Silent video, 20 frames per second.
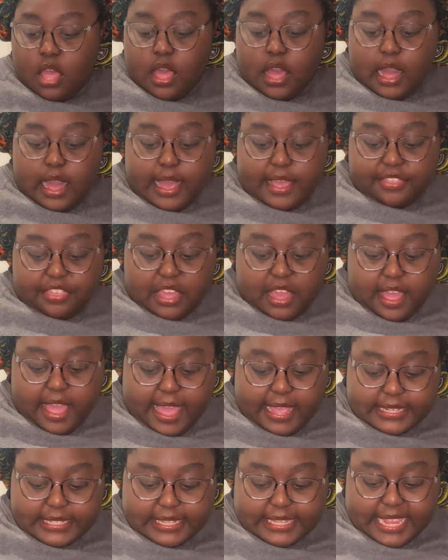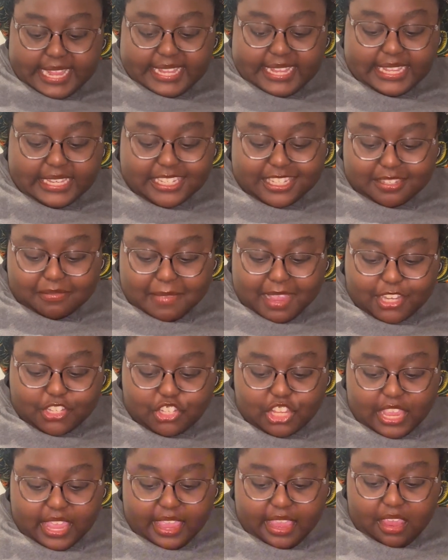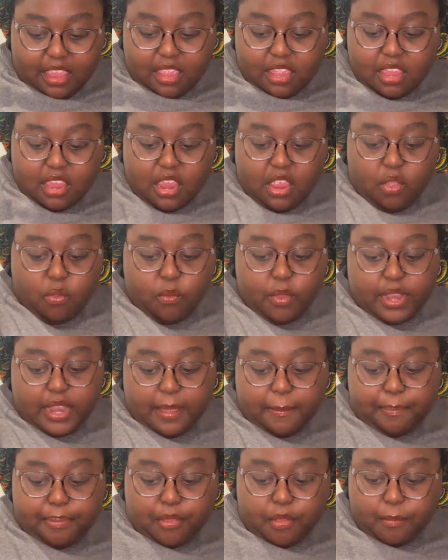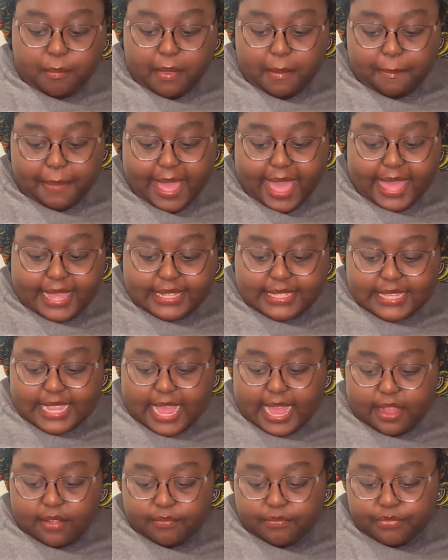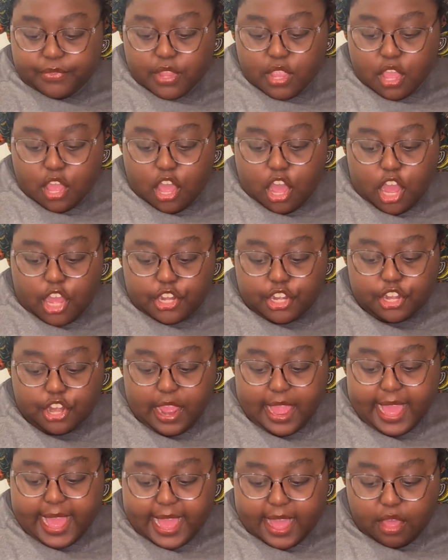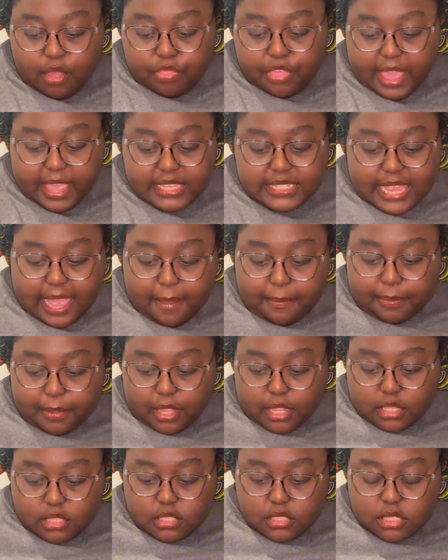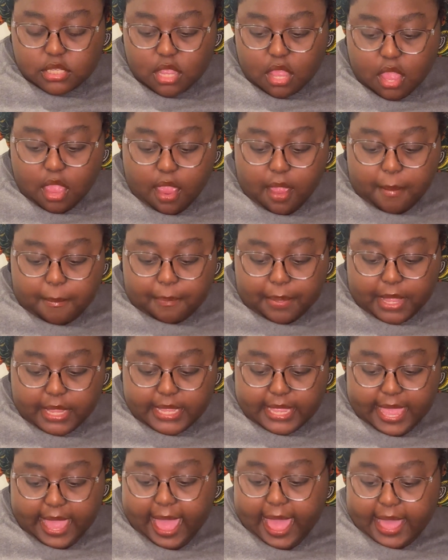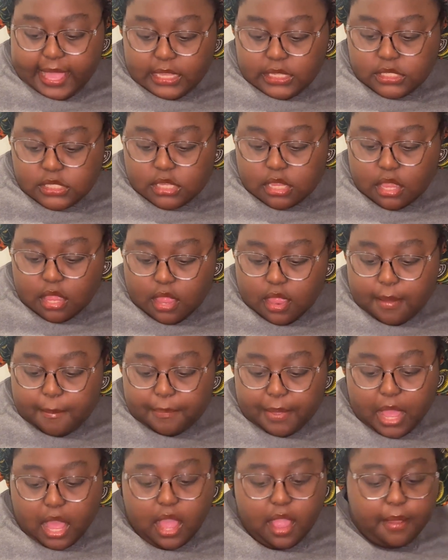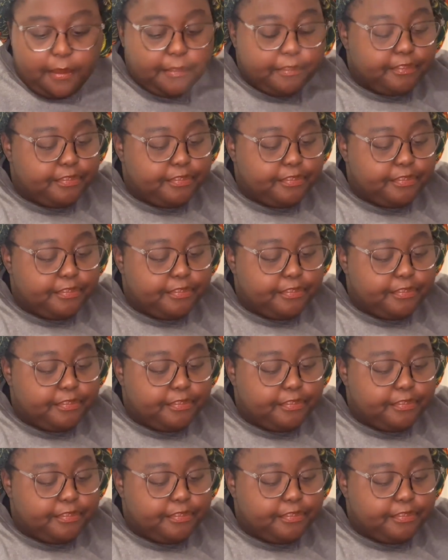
I think I accidentally smashed it when I put my bag down. I don't know how that has happened, but it has. But